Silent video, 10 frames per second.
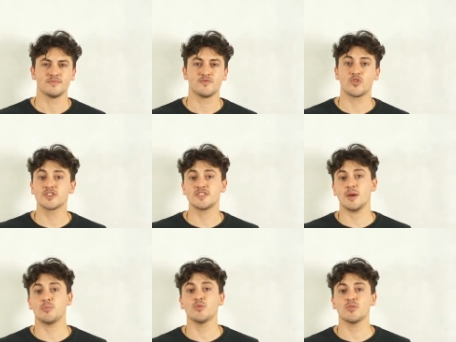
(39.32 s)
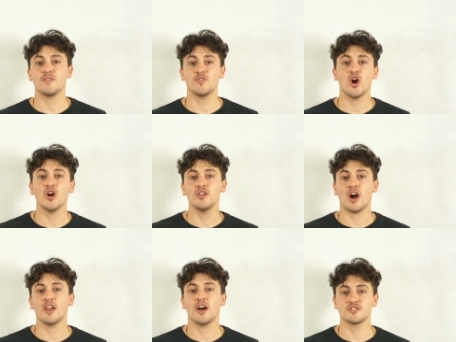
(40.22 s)
For example, if you earn
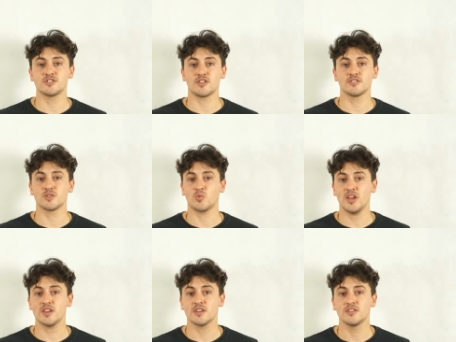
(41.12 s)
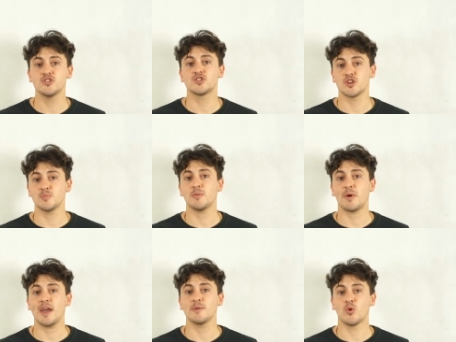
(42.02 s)
$900 a week, you shouldn't be
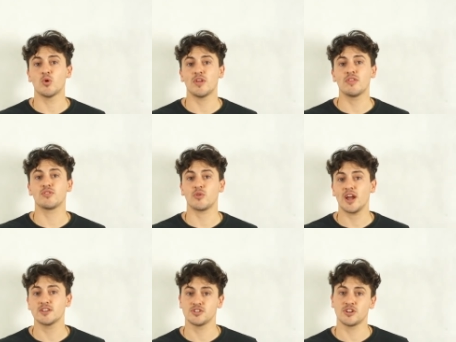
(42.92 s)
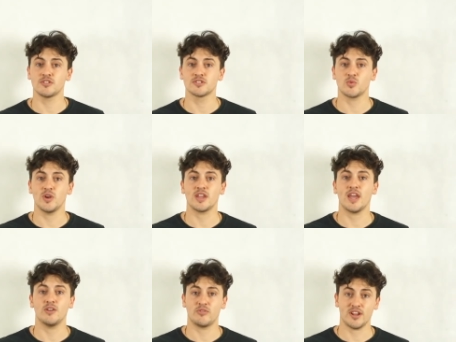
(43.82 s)
paying more than $300 a week
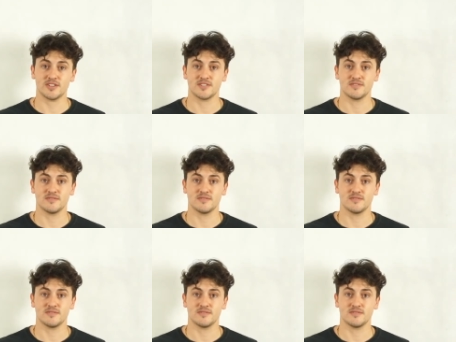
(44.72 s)
in rent.